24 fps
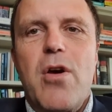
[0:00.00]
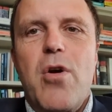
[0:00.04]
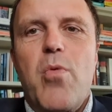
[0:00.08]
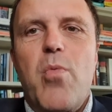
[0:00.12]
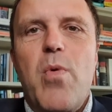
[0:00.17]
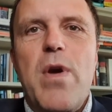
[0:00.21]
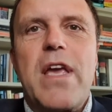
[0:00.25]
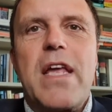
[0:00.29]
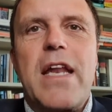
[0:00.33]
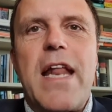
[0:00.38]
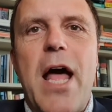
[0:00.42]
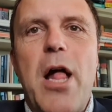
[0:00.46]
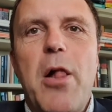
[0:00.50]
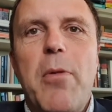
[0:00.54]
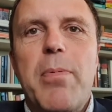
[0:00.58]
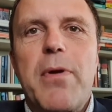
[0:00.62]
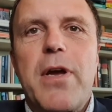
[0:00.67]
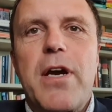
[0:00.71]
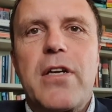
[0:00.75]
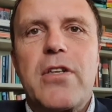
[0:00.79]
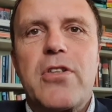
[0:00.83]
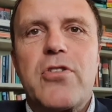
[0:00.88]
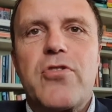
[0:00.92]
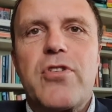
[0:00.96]
We can help
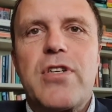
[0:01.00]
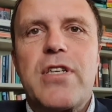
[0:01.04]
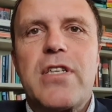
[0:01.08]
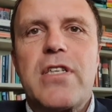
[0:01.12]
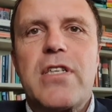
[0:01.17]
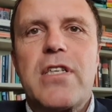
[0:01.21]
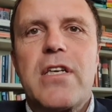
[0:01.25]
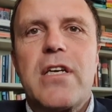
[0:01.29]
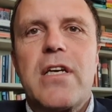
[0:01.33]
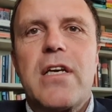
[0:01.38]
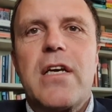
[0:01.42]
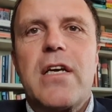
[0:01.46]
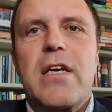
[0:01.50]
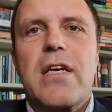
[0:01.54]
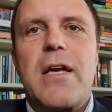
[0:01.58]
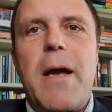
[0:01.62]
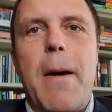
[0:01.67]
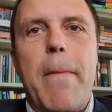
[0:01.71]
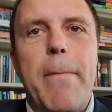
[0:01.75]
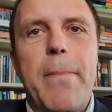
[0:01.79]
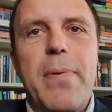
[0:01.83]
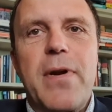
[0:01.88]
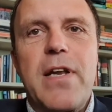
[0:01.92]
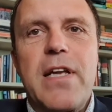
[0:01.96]
countries,
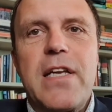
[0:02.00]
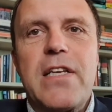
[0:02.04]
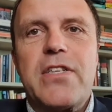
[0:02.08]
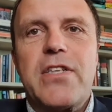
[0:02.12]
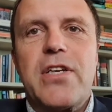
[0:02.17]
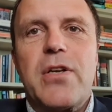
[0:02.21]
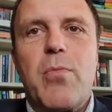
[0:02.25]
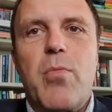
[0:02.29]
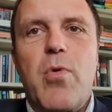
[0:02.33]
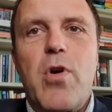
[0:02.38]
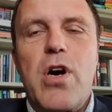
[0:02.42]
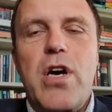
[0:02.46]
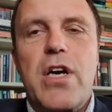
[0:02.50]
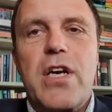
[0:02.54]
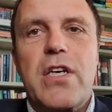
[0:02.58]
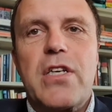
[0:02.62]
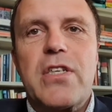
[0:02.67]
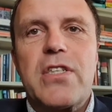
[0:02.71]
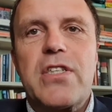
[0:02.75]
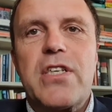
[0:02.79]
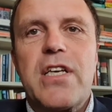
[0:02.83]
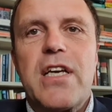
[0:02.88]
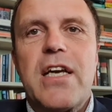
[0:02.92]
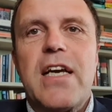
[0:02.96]
companies, and
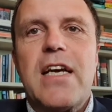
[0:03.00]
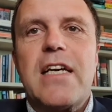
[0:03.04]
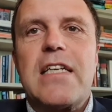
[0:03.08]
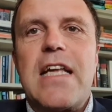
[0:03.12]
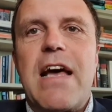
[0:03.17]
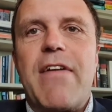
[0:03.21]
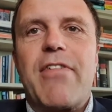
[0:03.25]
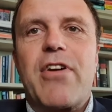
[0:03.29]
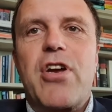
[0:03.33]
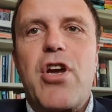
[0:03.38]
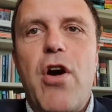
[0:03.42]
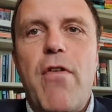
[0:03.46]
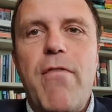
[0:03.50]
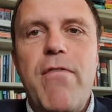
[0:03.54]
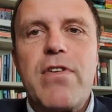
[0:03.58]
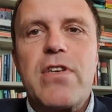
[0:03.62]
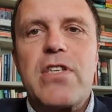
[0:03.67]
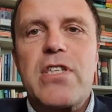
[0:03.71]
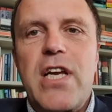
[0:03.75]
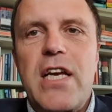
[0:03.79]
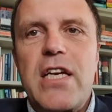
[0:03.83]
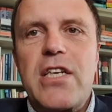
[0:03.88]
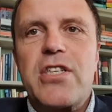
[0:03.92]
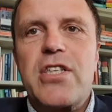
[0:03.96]
workers to have a
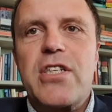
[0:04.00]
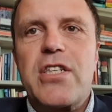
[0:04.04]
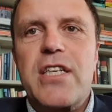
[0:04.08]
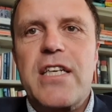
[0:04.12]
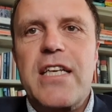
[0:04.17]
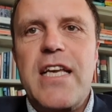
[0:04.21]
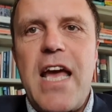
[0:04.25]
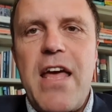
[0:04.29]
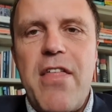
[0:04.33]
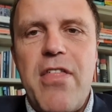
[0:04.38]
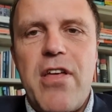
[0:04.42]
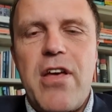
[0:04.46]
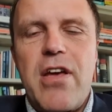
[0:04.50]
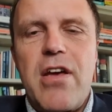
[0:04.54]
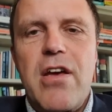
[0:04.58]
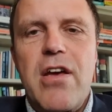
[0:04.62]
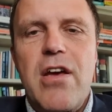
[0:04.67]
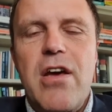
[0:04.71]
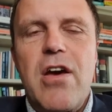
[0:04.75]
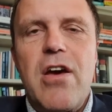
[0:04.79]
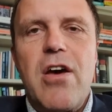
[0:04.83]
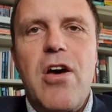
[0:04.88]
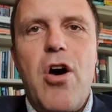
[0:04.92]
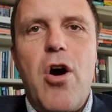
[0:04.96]
conversation together
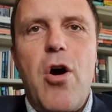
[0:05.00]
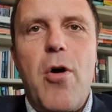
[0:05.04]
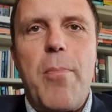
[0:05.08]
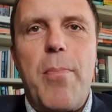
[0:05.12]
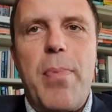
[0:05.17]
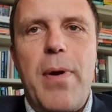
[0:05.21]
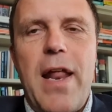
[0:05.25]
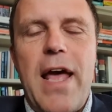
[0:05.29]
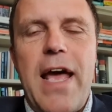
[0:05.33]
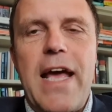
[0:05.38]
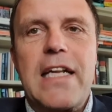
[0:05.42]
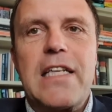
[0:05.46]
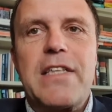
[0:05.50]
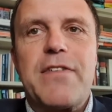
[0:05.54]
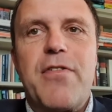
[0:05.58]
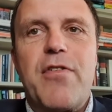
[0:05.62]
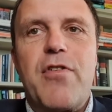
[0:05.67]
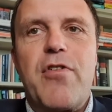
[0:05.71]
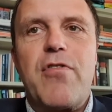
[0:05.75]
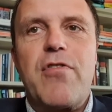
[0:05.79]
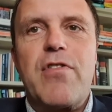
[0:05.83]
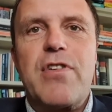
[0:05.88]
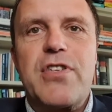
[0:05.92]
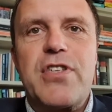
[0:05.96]
on plans
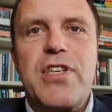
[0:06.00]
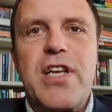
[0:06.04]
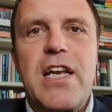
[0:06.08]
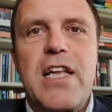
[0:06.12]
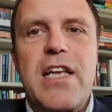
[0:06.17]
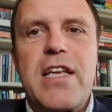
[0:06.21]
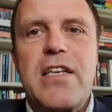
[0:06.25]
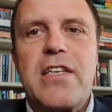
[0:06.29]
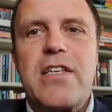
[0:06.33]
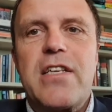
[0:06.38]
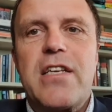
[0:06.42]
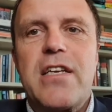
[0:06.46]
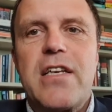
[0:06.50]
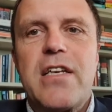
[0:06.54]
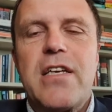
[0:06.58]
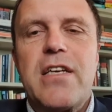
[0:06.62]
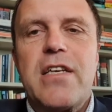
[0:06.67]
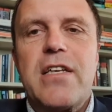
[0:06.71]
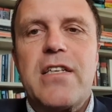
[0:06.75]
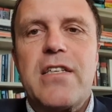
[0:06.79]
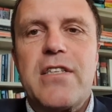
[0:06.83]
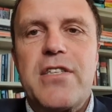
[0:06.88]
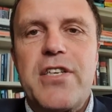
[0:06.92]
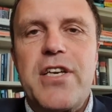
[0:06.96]
for a resilient,
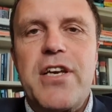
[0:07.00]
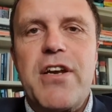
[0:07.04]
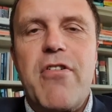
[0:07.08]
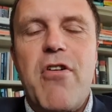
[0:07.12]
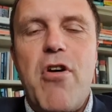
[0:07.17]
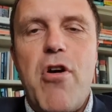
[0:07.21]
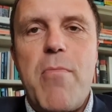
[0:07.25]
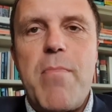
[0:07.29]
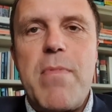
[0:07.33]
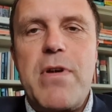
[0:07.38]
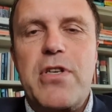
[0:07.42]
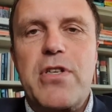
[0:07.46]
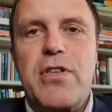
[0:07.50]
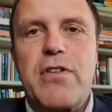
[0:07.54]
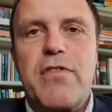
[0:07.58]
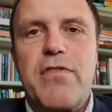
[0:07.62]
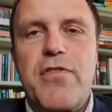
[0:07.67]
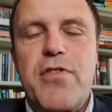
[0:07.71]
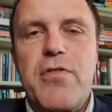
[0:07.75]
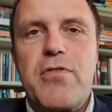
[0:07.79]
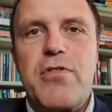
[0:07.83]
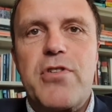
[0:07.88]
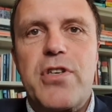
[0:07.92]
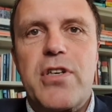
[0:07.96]
zero emission
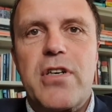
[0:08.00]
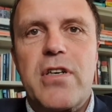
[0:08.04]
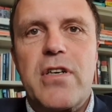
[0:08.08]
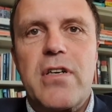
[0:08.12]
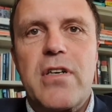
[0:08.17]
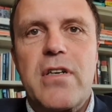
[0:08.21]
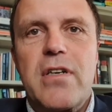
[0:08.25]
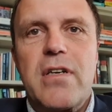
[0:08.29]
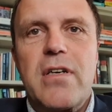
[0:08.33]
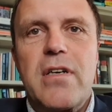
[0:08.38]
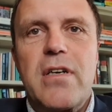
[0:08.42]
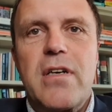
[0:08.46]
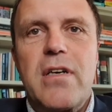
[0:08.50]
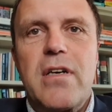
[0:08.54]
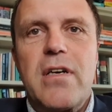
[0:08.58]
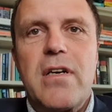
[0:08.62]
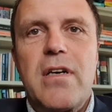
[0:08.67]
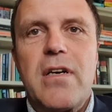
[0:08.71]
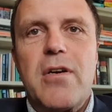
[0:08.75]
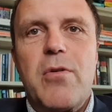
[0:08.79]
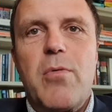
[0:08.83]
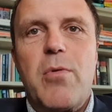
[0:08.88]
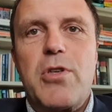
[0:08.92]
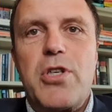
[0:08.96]
future,
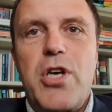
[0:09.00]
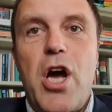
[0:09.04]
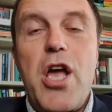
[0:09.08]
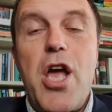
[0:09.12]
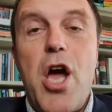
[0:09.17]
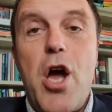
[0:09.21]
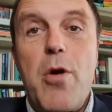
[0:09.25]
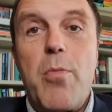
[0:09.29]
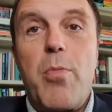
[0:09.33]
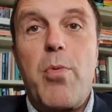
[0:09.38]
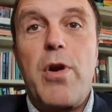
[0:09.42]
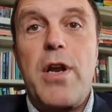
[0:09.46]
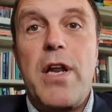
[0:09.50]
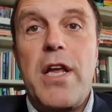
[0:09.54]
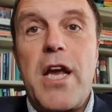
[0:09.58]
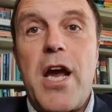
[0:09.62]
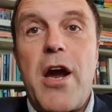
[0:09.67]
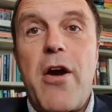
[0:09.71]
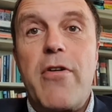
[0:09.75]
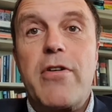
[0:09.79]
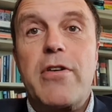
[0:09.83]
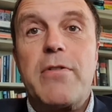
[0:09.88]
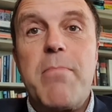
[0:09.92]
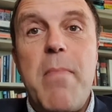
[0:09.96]
which I hope will
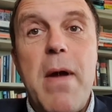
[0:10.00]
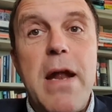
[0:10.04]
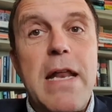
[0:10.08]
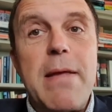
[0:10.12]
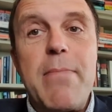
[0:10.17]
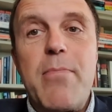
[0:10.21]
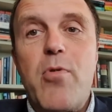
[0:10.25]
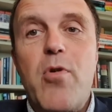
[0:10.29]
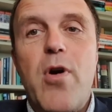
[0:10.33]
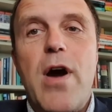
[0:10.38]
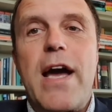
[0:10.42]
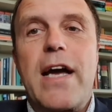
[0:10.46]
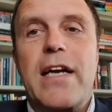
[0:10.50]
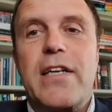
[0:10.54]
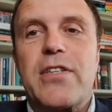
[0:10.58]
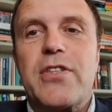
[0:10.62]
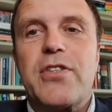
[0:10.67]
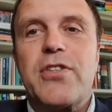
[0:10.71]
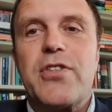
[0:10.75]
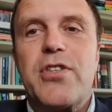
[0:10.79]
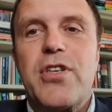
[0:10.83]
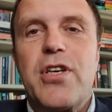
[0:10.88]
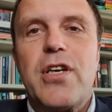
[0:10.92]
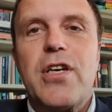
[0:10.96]
encourage many more
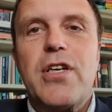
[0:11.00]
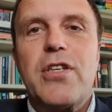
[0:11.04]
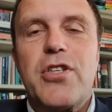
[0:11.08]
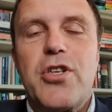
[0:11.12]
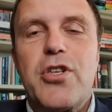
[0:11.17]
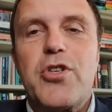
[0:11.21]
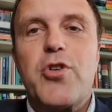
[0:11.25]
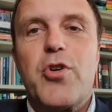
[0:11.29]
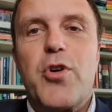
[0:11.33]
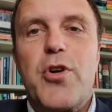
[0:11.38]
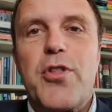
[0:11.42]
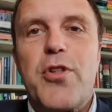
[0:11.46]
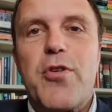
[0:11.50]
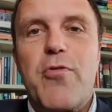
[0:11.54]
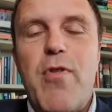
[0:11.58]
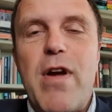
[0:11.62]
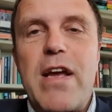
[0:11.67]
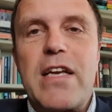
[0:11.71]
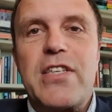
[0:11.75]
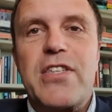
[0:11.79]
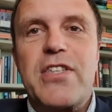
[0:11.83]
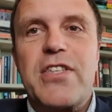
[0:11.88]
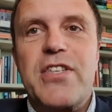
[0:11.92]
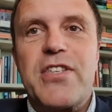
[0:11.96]
actors to join the
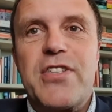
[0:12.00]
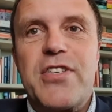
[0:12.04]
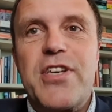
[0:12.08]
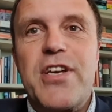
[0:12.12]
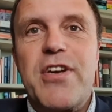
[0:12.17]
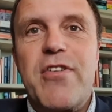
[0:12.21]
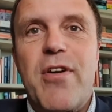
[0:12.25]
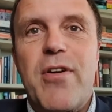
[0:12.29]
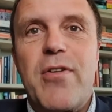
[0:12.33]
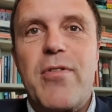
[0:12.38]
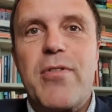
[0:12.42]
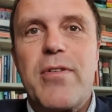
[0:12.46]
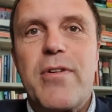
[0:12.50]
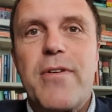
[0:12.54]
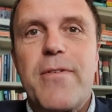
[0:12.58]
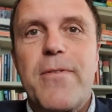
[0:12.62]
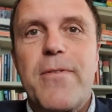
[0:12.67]
race to zero.